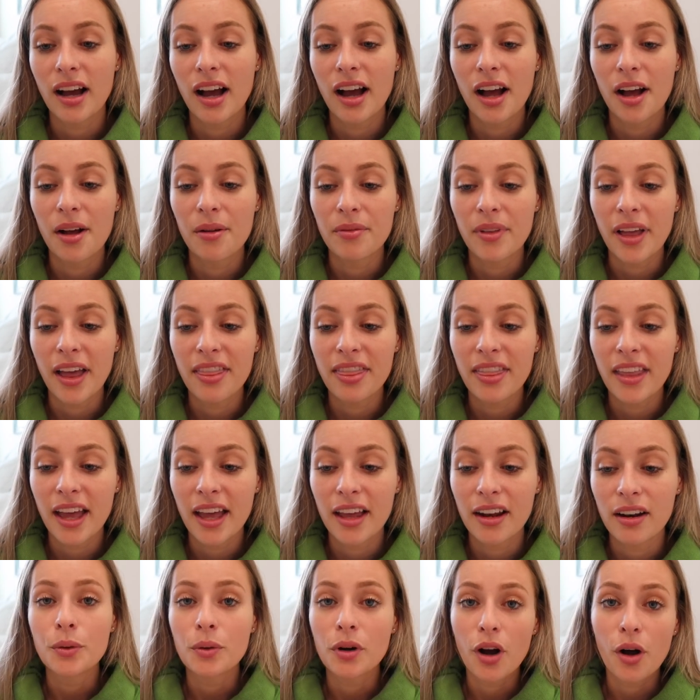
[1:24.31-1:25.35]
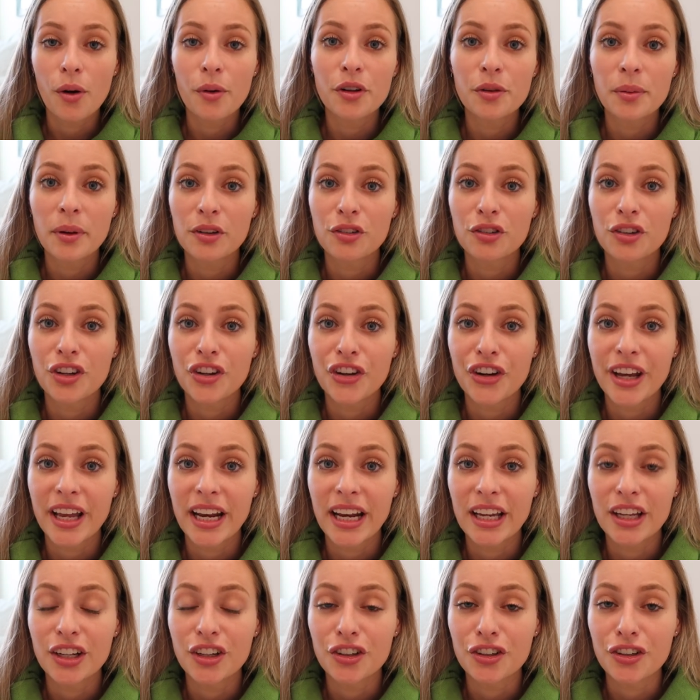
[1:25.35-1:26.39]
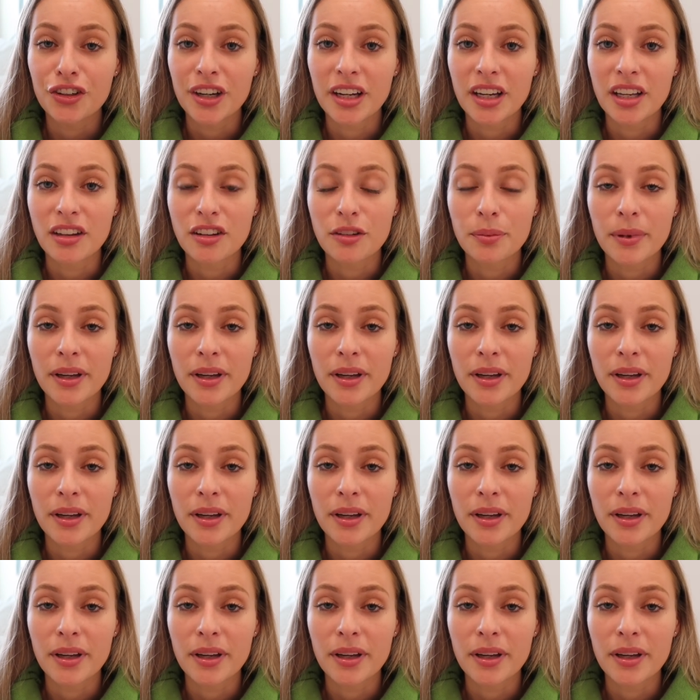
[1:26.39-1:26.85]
And then you want to always make sure you're getting in your greens,